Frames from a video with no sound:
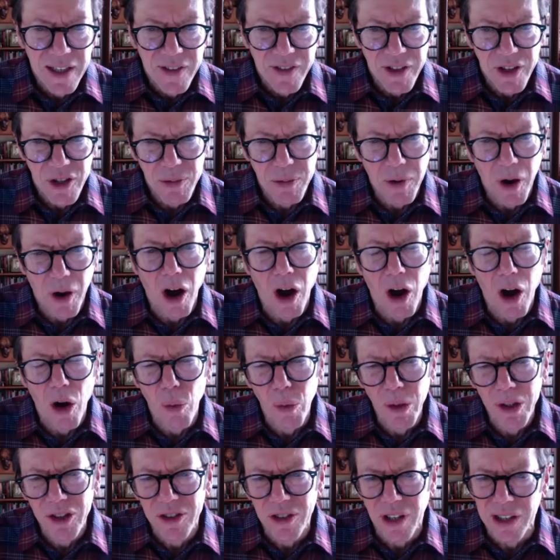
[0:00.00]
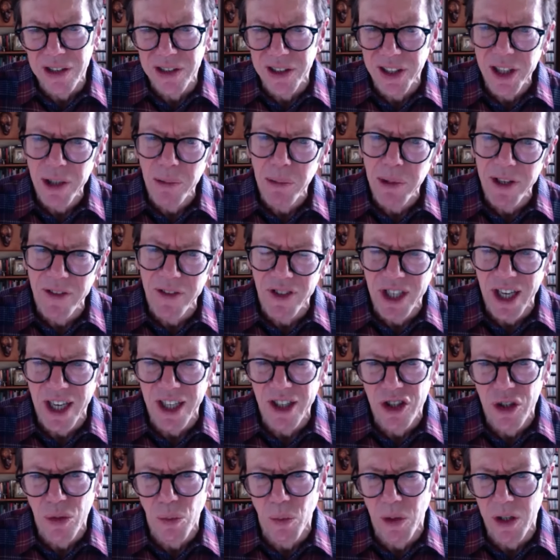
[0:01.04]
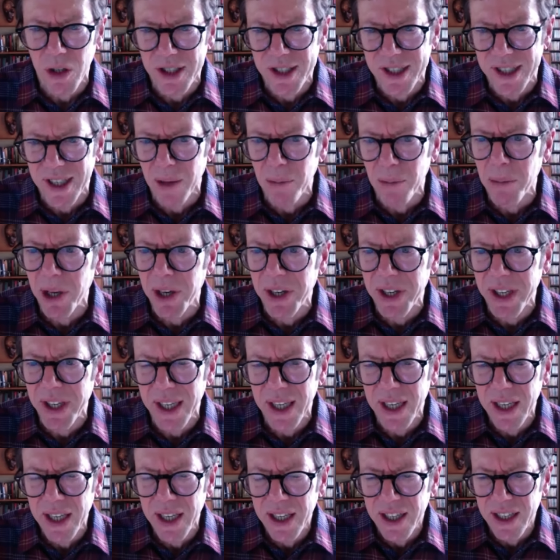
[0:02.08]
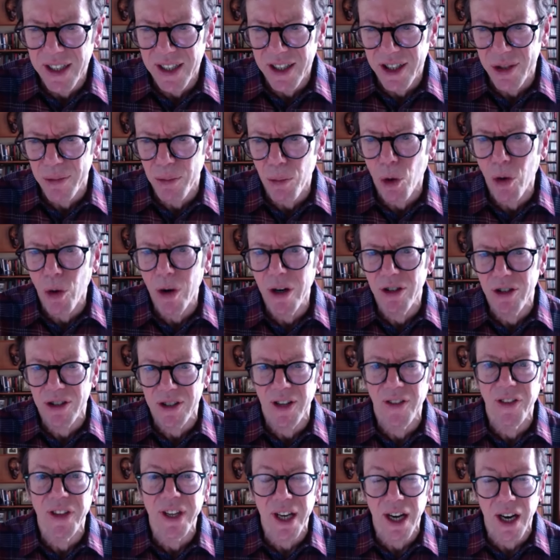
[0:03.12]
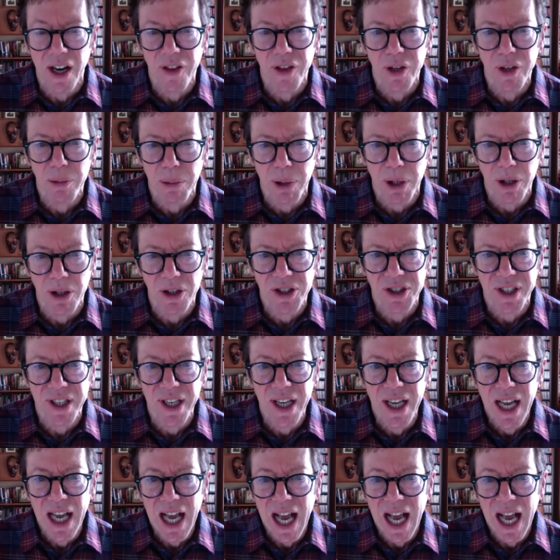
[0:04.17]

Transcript: there's always a little bit of tension where somebody is more interested in the other person.